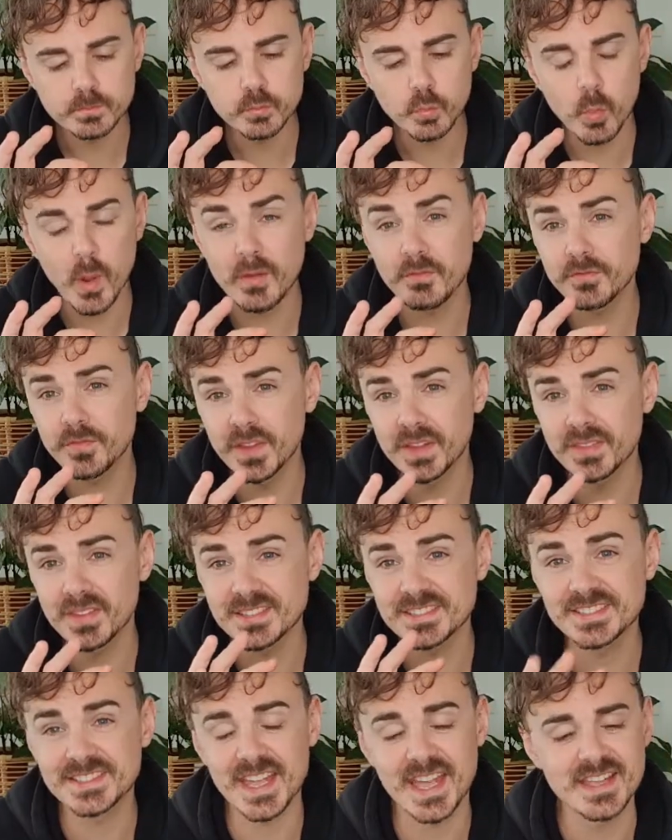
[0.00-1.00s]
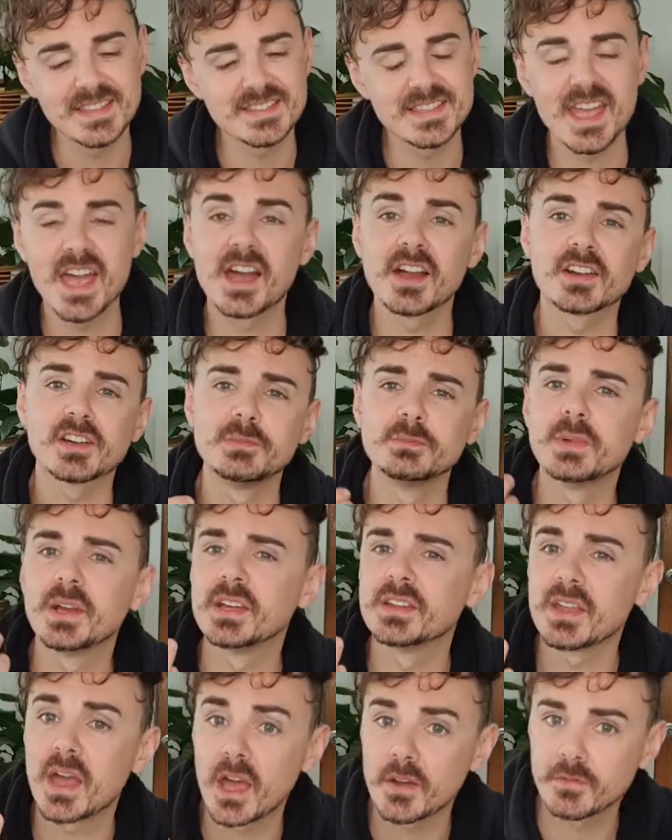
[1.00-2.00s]
One thing that stands out
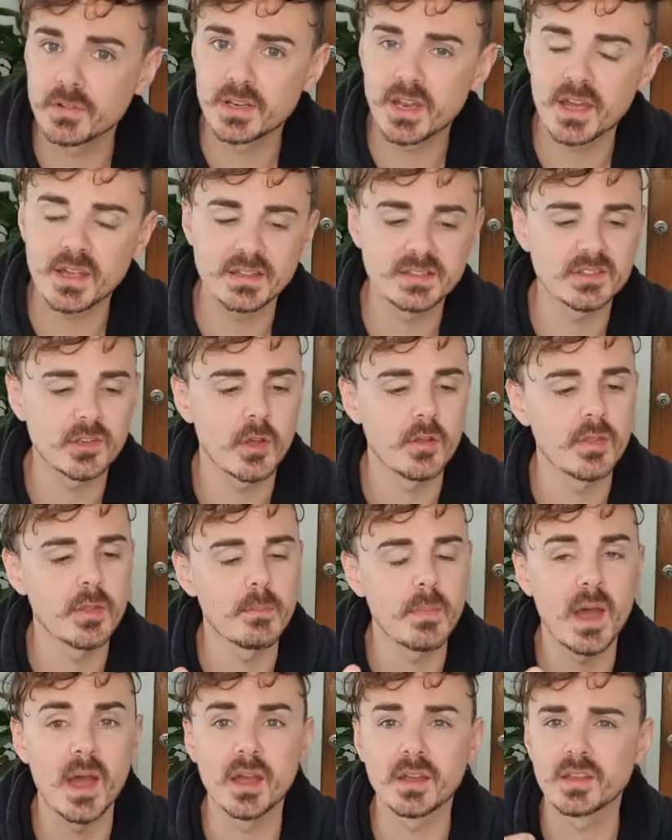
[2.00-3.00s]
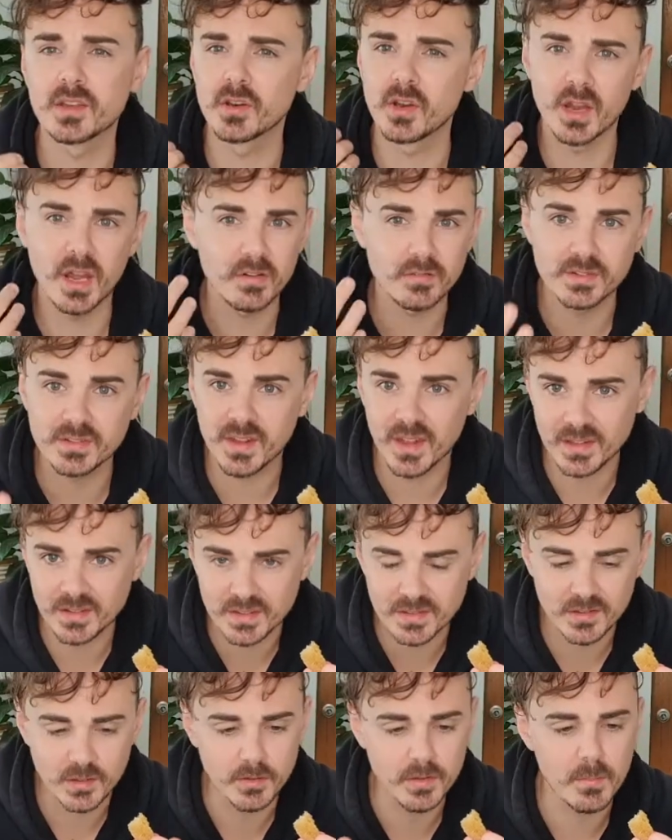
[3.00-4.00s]
compared to other nuggets on the market or other
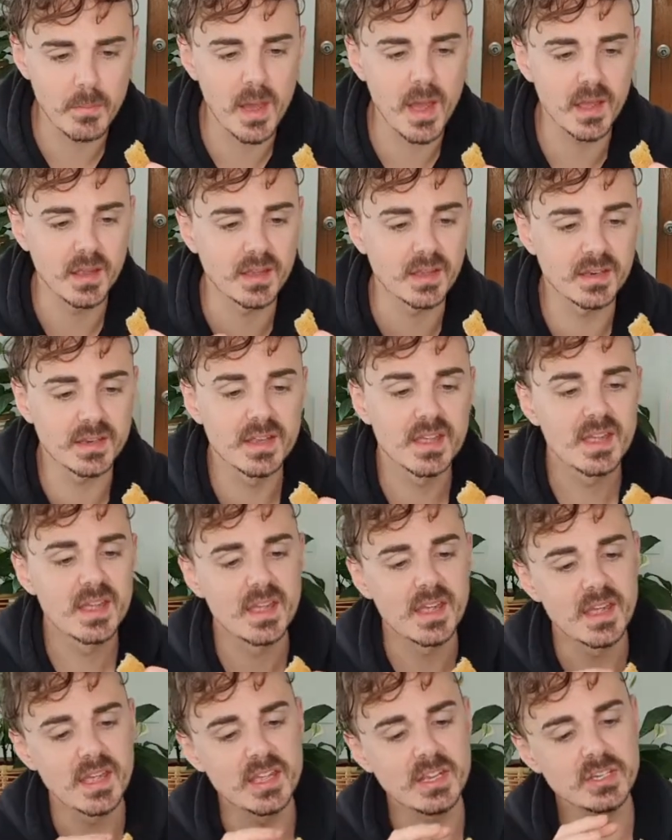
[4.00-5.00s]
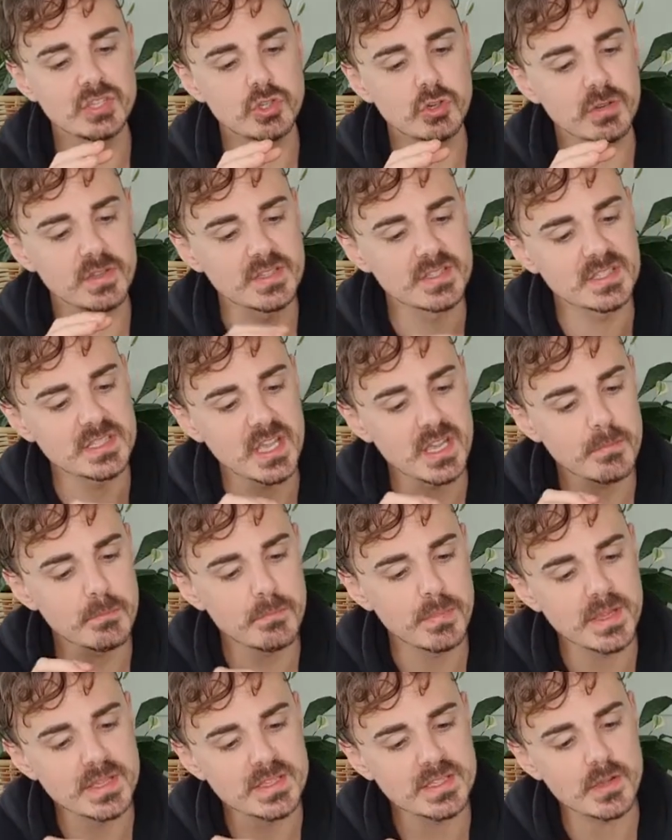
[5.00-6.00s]
tenders on the market is you can see
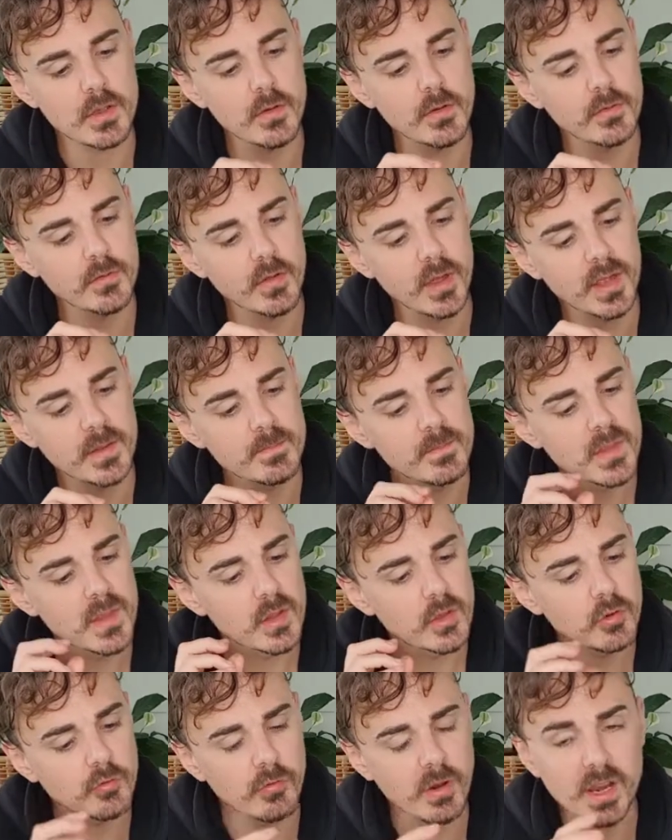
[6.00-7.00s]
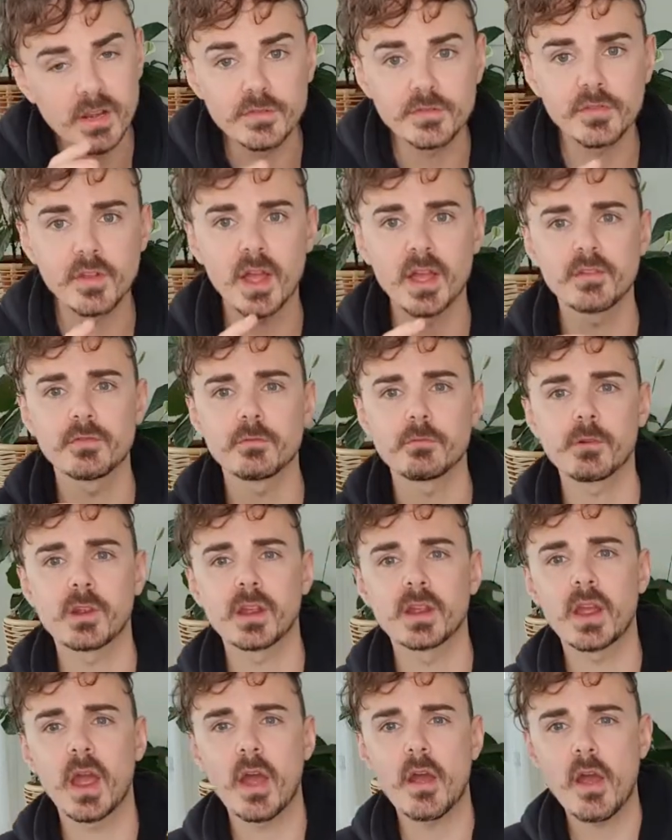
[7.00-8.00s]
bits of like green
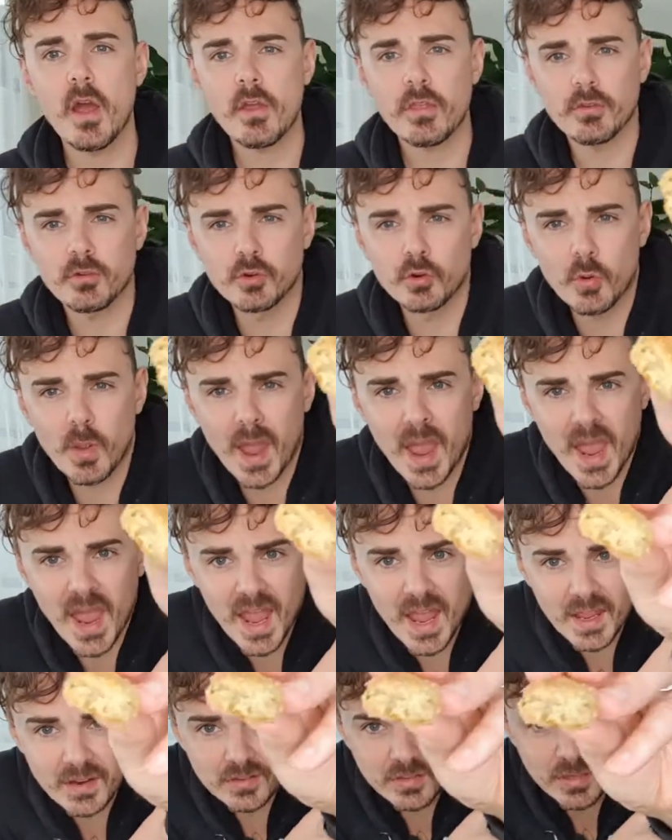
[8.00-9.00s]
flavoring throughout. I